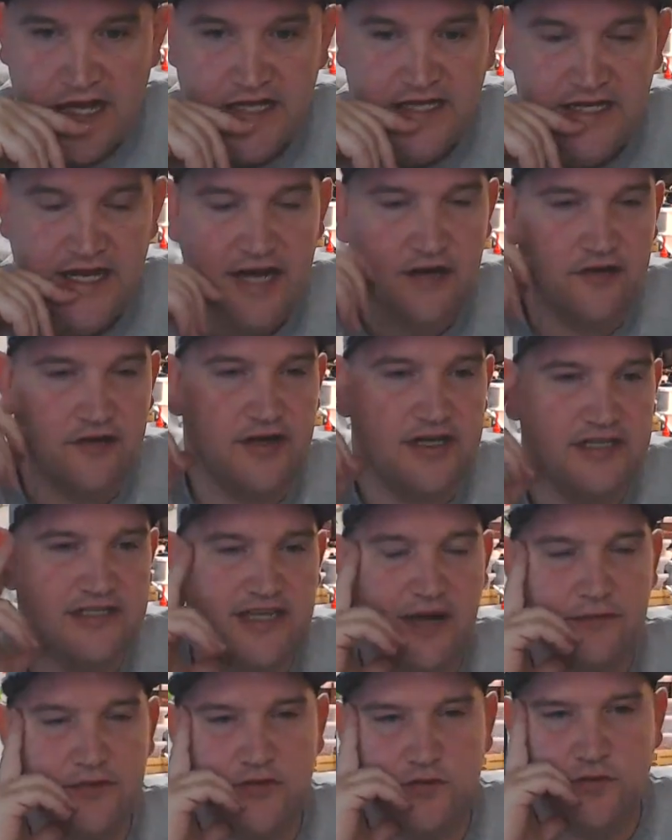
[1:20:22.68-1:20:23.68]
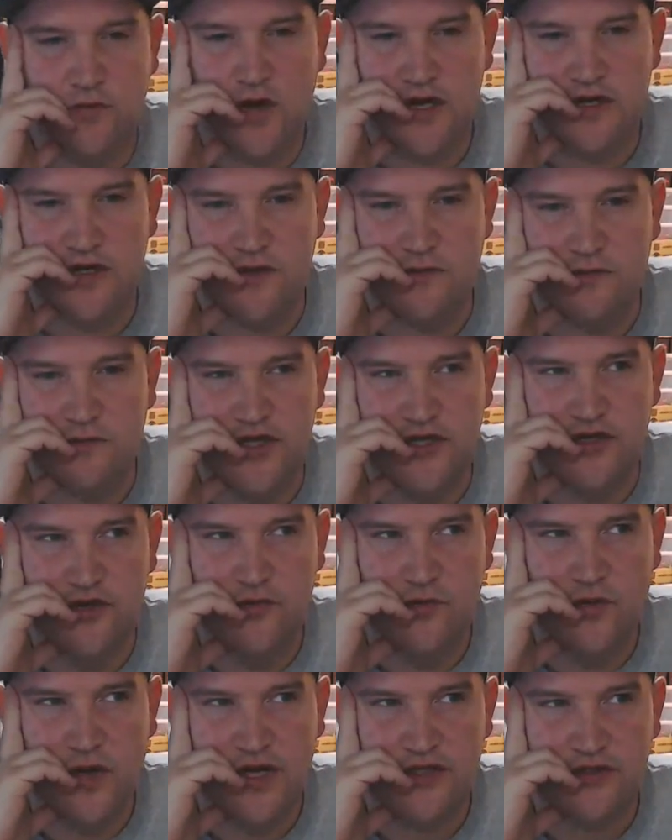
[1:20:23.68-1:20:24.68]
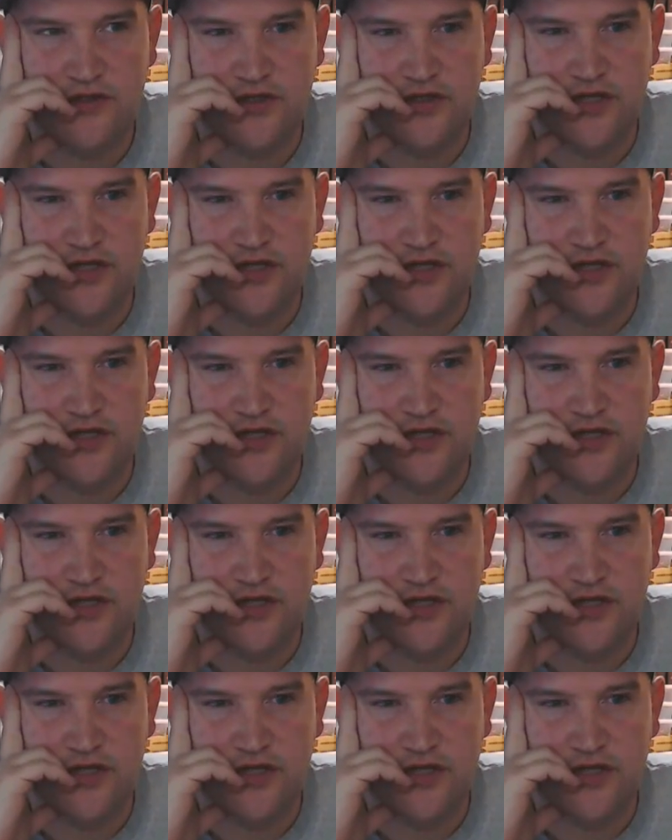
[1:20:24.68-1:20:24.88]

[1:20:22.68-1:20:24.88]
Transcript: Yeah, Chris, I was wondering when you want